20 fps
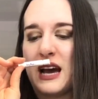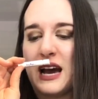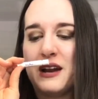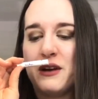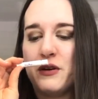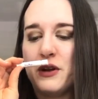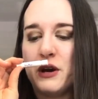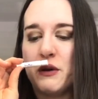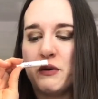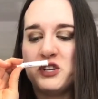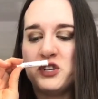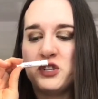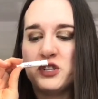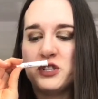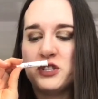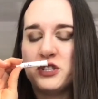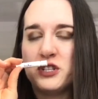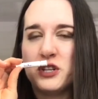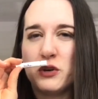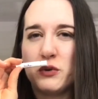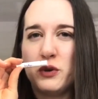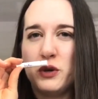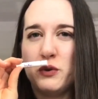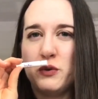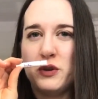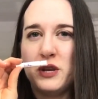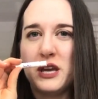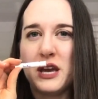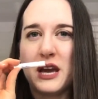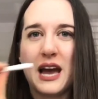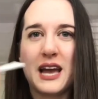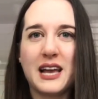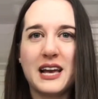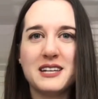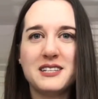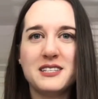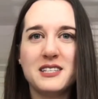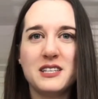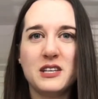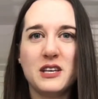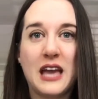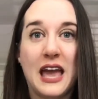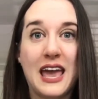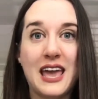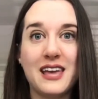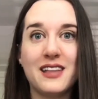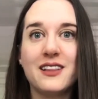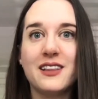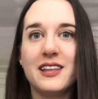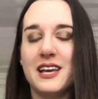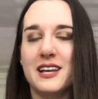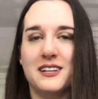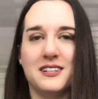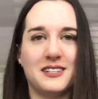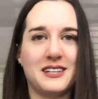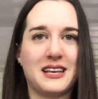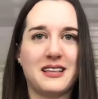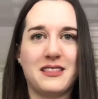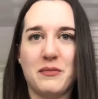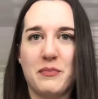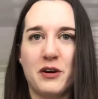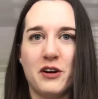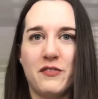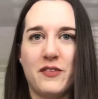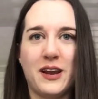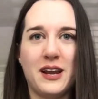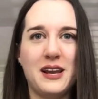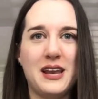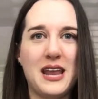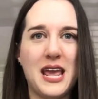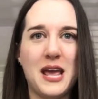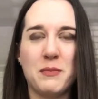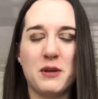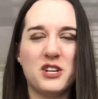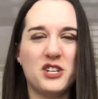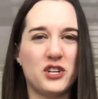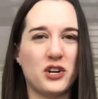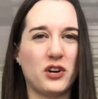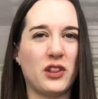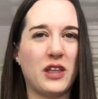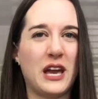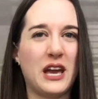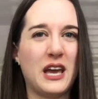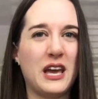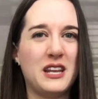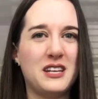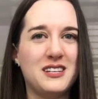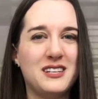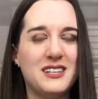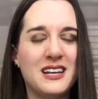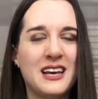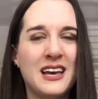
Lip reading: don't know, it's just so unique. I guess alien is like the perfect name because you're like,